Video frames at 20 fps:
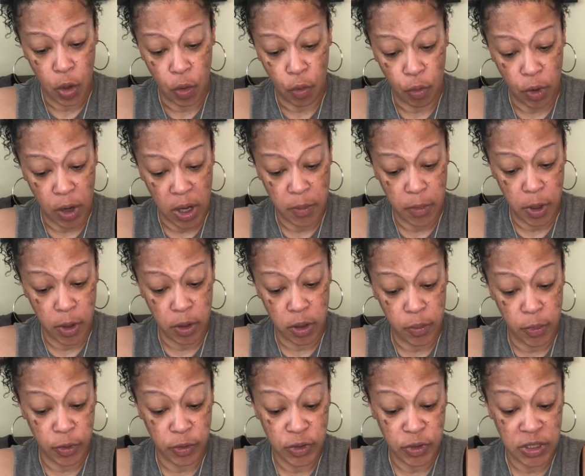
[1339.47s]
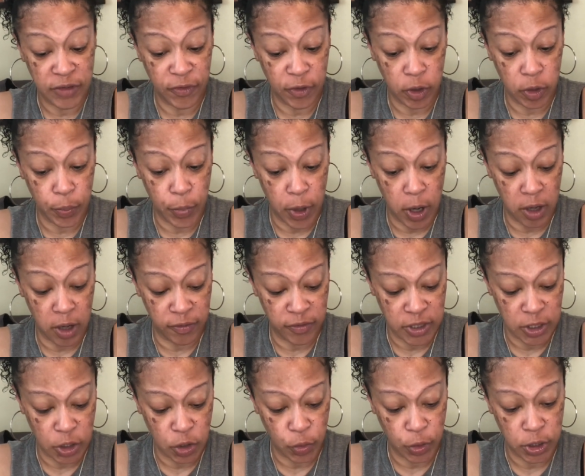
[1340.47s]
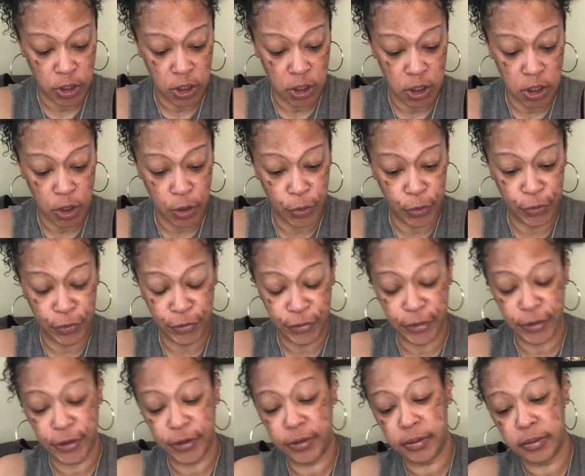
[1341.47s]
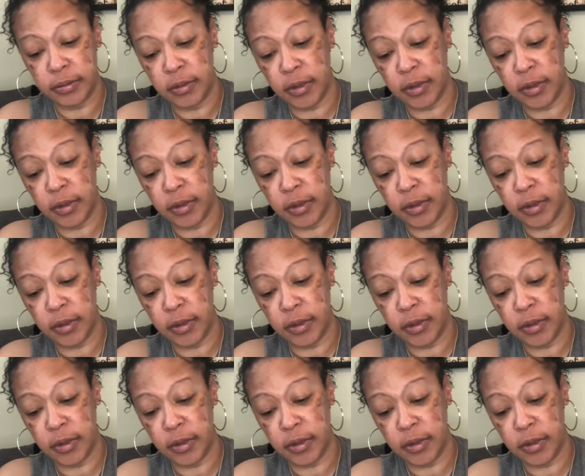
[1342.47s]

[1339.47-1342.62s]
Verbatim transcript: Rainbow, the most difficult part of a situation is over.